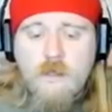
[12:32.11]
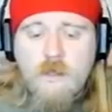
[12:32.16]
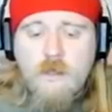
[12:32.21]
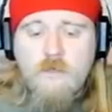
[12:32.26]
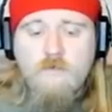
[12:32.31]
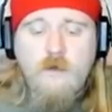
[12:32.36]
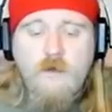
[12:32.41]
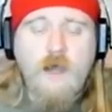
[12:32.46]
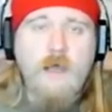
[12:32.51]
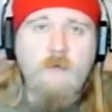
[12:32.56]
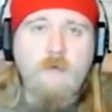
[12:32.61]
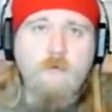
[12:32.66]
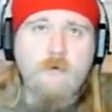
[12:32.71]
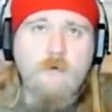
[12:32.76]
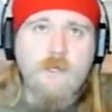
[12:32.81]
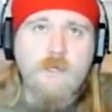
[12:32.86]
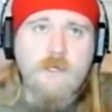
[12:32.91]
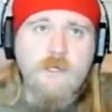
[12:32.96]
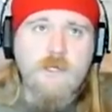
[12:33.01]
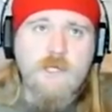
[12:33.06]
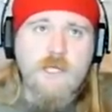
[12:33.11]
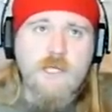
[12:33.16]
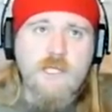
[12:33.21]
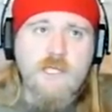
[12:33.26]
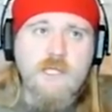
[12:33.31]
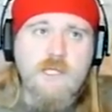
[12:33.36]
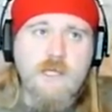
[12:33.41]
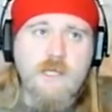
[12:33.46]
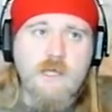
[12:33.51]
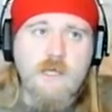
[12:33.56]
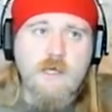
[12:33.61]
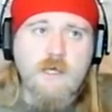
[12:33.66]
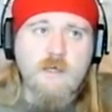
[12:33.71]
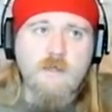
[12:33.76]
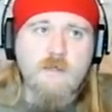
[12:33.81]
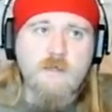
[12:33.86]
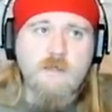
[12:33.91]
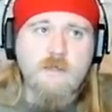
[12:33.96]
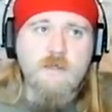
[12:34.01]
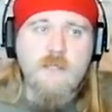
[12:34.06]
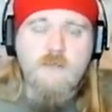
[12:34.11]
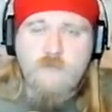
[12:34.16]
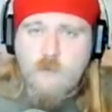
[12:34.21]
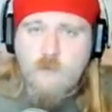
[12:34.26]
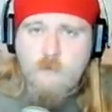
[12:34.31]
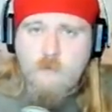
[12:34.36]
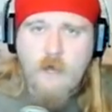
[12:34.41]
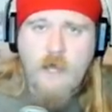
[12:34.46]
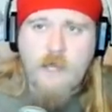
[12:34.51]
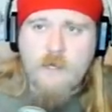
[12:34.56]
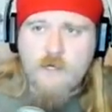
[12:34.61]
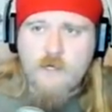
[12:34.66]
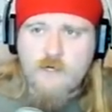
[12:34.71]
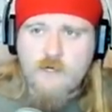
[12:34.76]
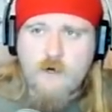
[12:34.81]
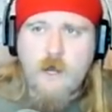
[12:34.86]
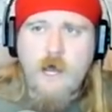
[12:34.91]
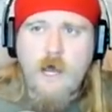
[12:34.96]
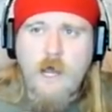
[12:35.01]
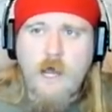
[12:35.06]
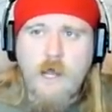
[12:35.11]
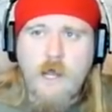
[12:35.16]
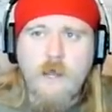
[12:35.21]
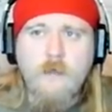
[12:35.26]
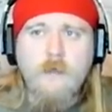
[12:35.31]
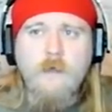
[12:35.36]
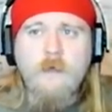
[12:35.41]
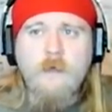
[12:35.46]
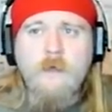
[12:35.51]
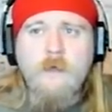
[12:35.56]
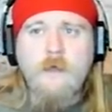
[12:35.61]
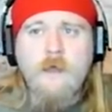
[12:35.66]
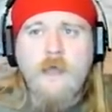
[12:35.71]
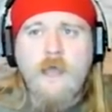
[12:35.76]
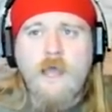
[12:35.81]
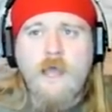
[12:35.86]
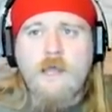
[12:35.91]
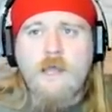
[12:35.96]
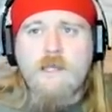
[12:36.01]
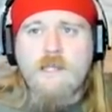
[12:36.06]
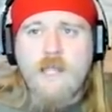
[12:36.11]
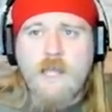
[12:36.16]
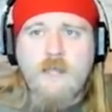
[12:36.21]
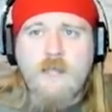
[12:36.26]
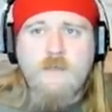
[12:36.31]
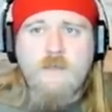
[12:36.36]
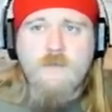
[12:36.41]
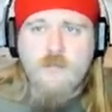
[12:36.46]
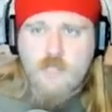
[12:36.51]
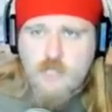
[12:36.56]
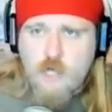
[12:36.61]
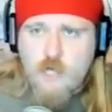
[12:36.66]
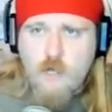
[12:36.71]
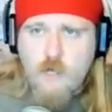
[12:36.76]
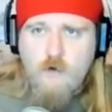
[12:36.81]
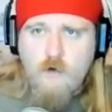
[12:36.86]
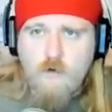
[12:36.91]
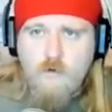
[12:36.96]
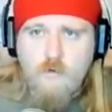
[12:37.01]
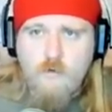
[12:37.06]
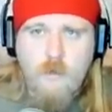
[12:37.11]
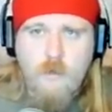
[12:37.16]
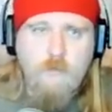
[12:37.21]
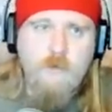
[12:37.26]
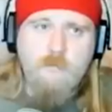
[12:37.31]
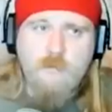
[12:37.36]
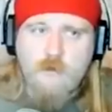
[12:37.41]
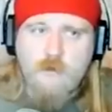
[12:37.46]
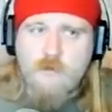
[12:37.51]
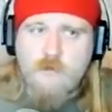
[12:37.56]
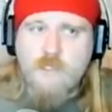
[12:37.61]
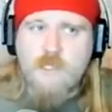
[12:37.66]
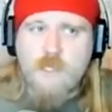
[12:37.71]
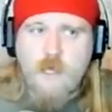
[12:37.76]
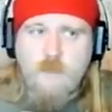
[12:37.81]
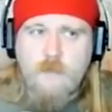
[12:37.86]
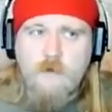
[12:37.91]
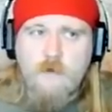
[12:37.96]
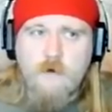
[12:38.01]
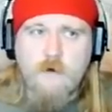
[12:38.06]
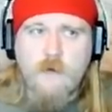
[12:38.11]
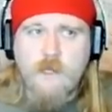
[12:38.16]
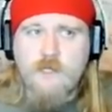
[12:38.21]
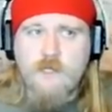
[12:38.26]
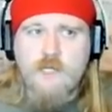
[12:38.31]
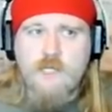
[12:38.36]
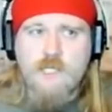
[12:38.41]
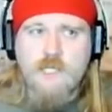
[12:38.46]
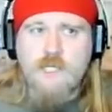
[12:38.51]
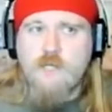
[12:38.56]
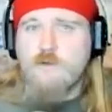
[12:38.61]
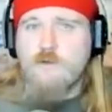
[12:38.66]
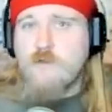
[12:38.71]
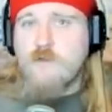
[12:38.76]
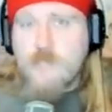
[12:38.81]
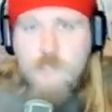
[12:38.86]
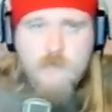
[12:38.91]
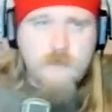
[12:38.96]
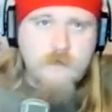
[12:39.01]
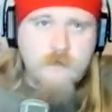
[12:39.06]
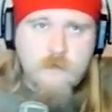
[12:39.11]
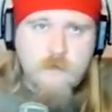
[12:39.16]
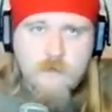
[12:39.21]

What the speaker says: if I were to just leave him high and dry and take the show that we built together and just do it